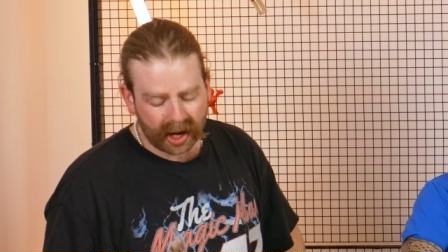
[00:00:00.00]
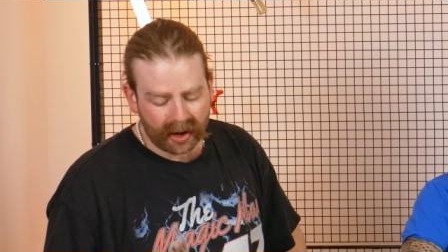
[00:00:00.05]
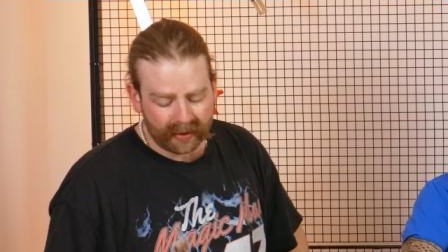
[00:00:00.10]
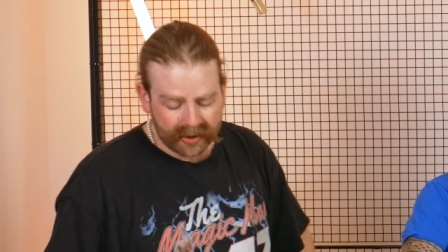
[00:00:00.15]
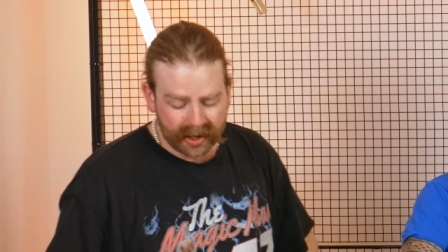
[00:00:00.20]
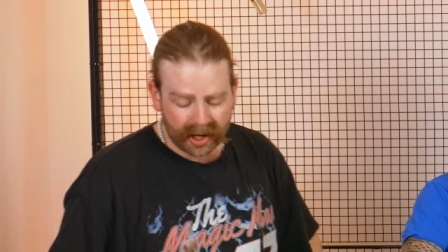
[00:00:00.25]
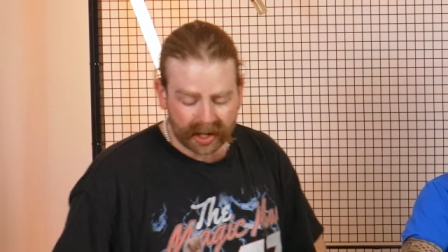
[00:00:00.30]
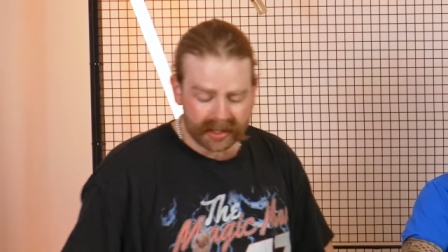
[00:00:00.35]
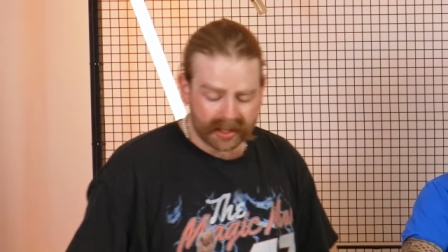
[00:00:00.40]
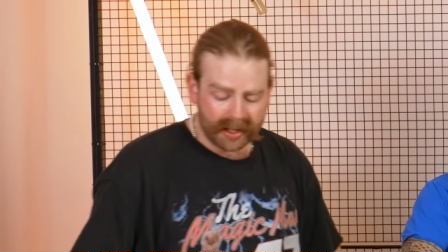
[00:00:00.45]
half a
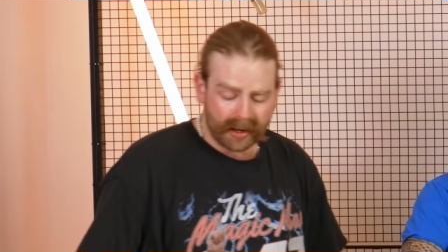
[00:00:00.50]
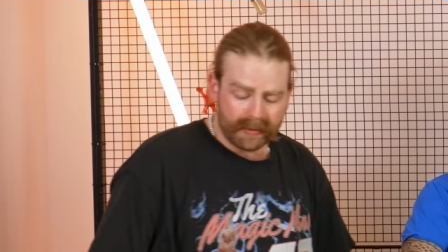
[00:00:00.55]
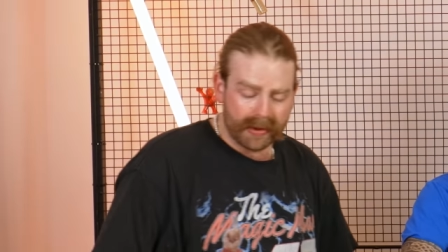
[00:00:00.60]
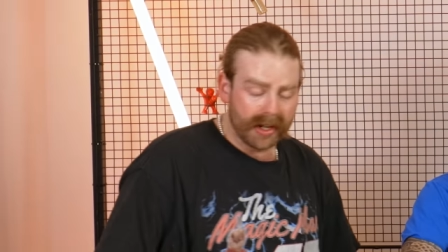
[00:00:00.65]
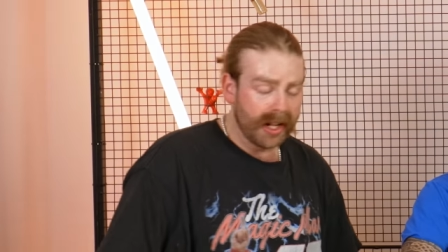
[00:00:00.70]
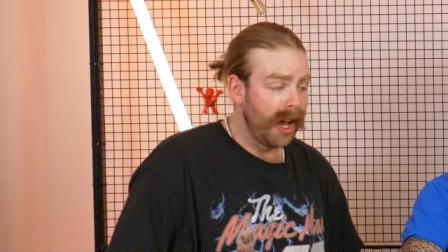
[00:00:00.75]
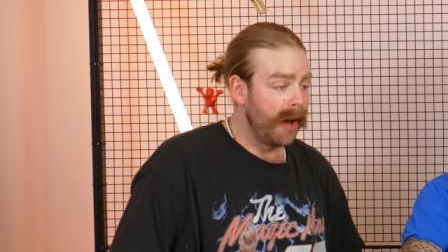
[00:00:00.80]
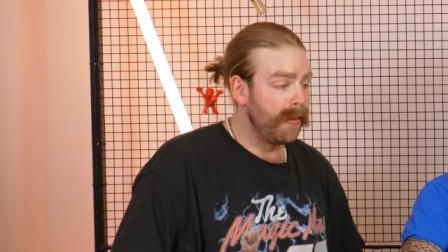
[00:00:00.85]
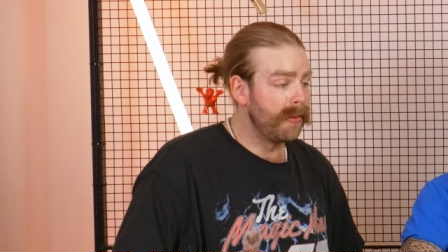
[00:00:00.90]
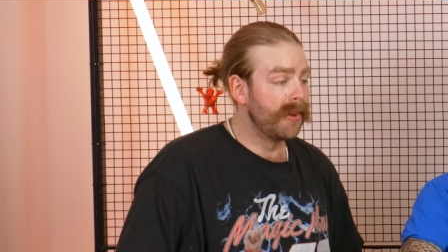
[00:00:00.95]
dozen. I'm
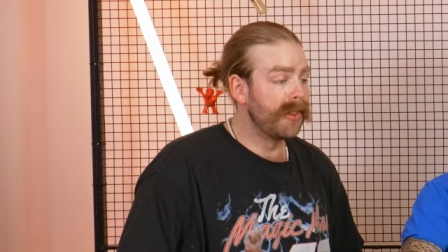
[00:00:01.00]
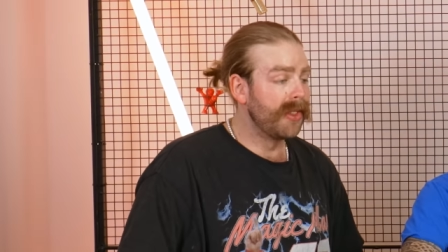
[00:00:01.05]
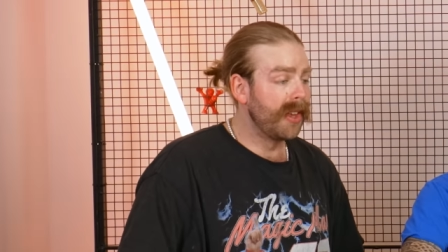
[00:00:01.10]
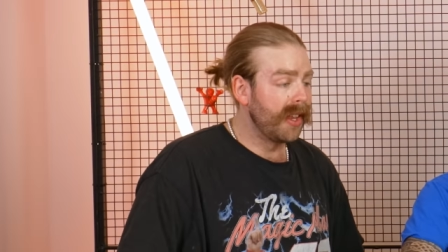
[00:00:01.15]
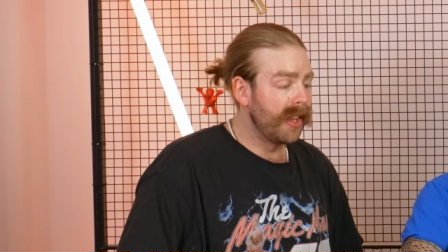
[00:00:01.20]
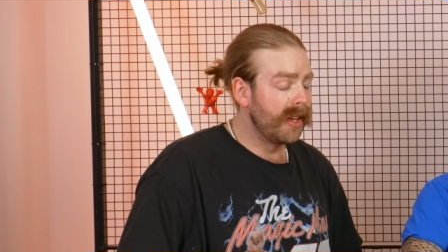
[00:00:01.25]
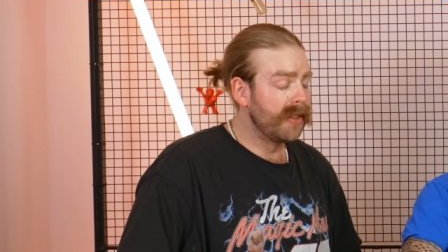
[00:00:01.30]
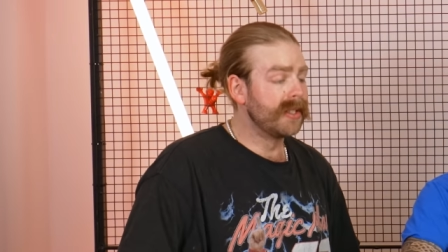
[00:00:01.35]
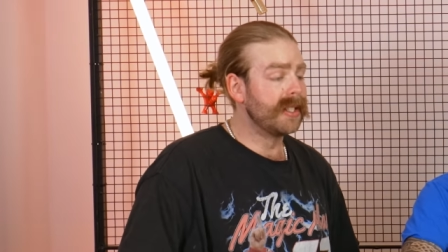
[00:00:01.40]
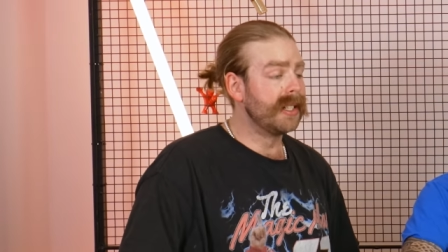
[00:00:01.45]
pretty happy with that.
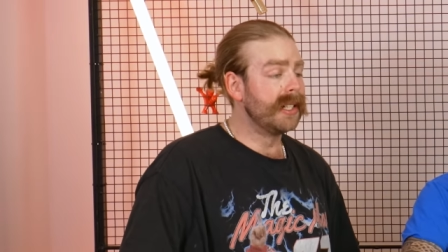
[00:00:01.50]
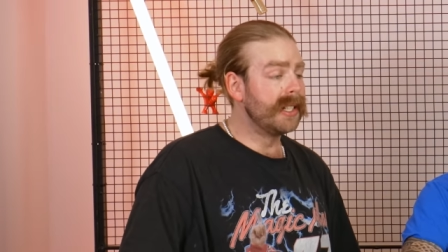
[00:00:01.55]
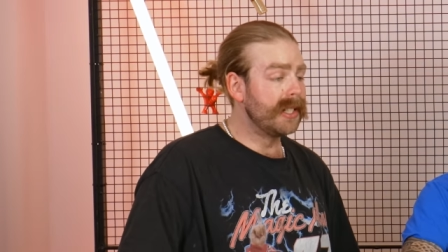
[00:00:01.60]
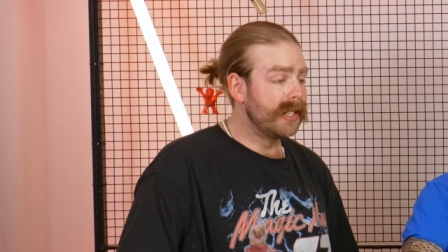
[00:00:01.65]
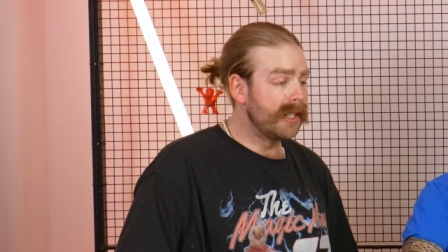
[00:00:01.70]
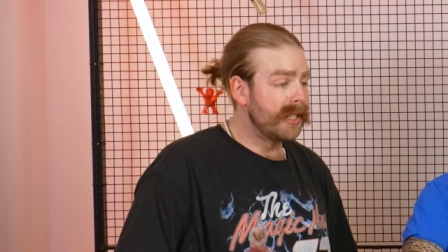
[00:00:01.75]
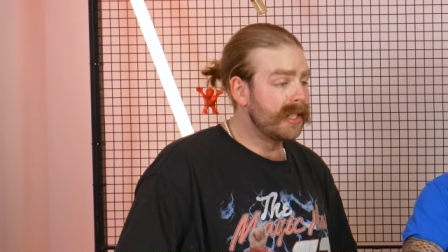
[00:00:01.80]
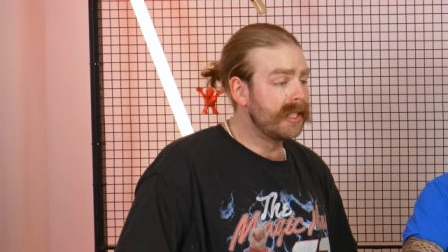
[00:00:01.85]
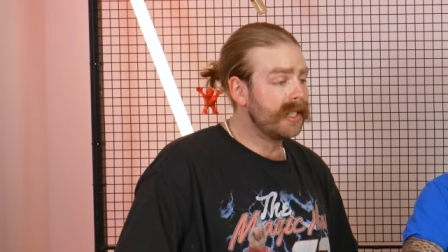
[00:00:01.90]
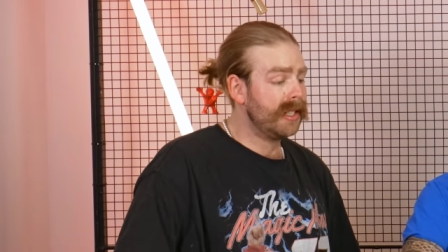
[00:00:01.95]
That was
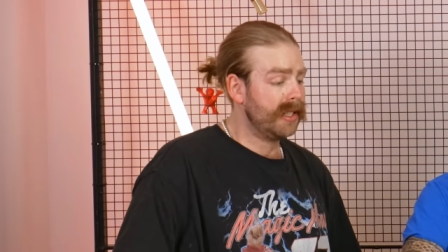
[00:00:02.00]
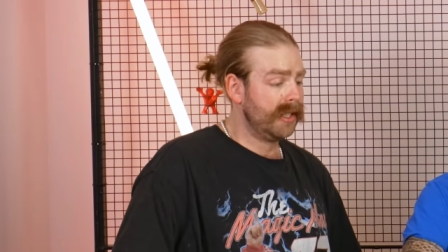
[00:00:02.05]
delicious.